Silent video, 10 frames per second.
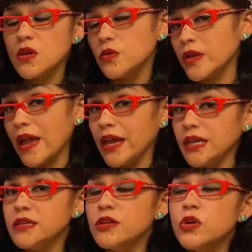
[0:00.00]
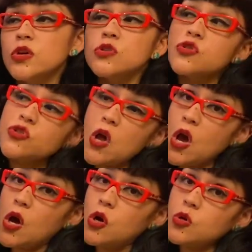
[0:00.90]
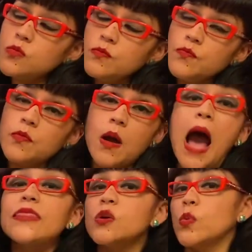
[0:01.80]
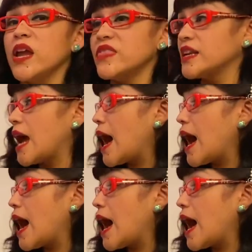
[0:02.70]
Okay? So, the way that